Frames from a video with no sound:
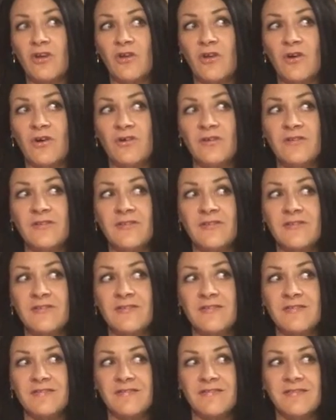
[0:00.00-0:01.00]
clothes,
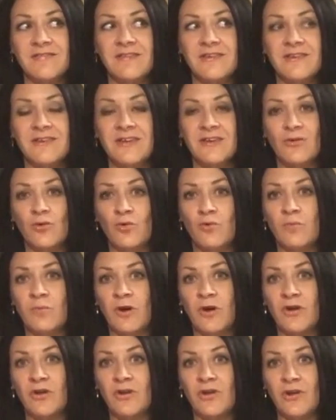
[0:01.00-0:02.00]
nearly all
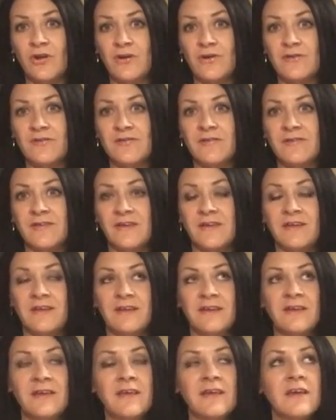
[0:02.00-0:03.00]
my clothes
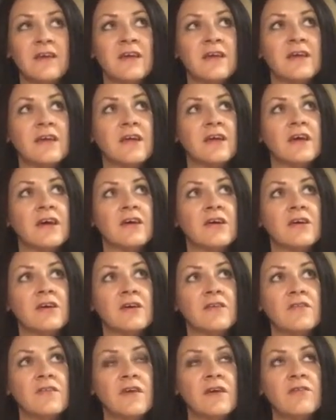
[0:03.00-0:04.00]
in.
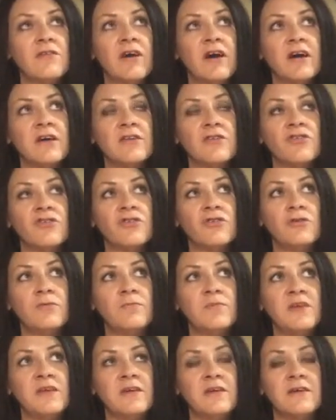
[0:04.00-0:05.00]
There are
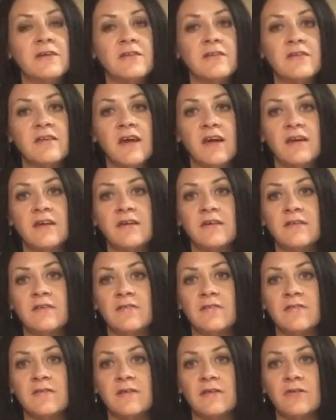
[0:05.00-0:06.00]
2 big
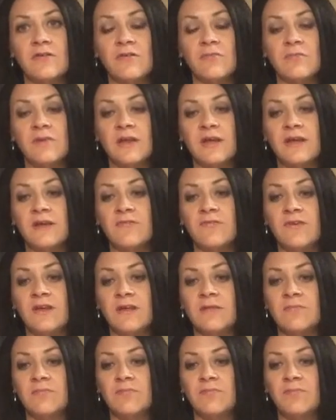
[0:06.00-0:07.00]
containers that I'm
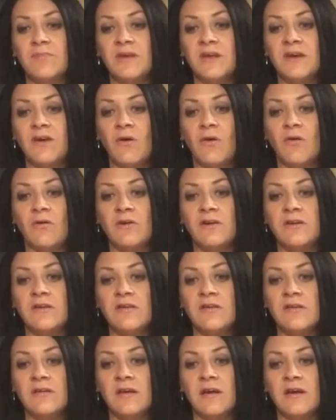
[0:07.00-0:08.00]
leaving
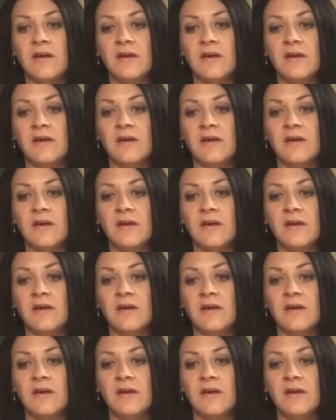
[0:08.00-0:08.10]
behind,